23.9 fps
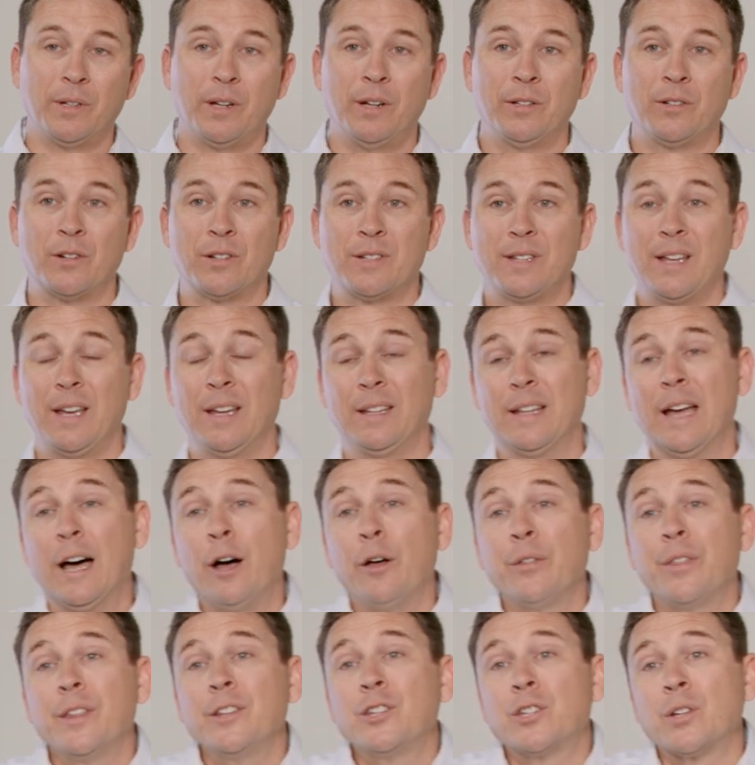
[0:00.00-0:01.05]
to understand.
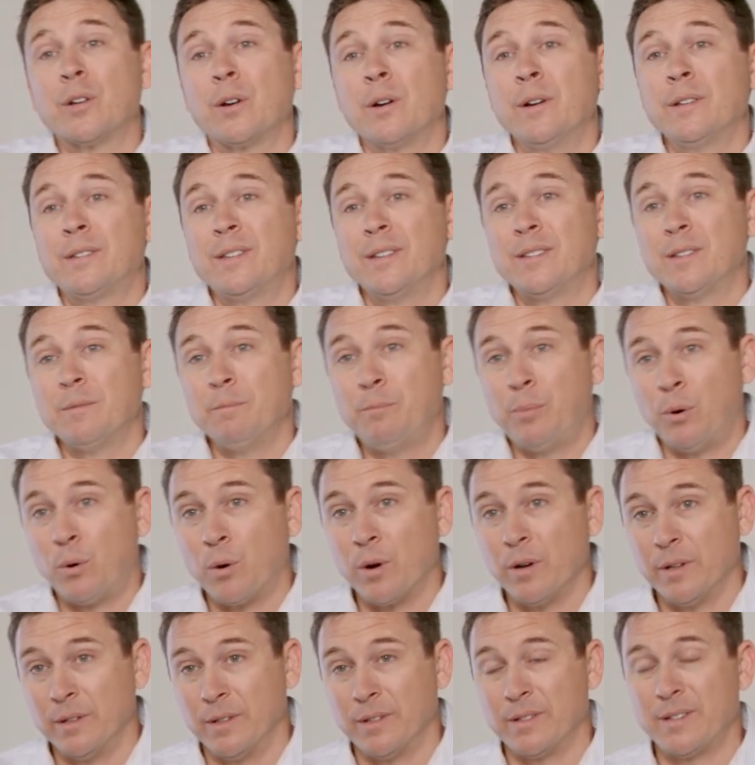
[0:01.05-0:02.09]
Health insurance is
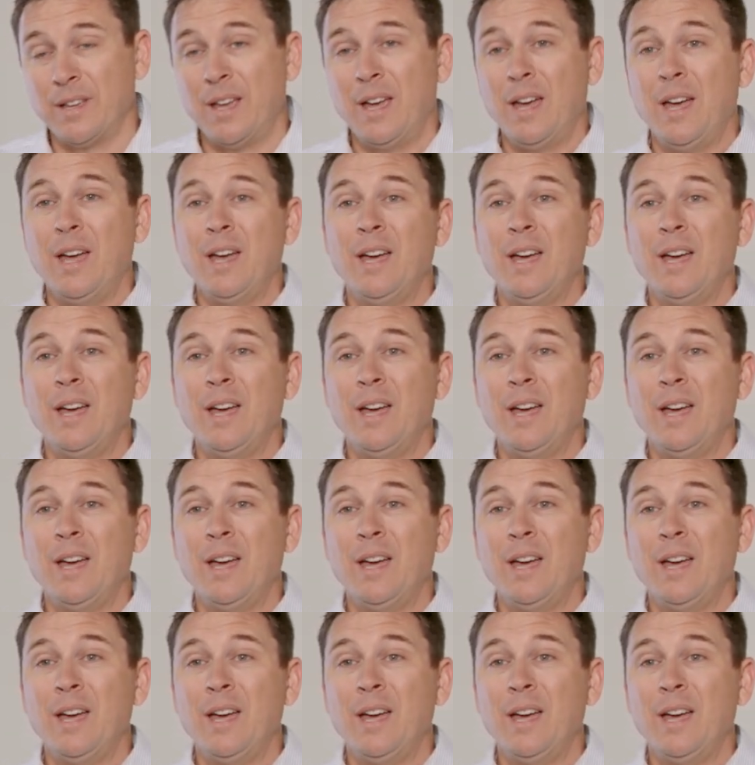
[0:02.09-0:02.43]
important.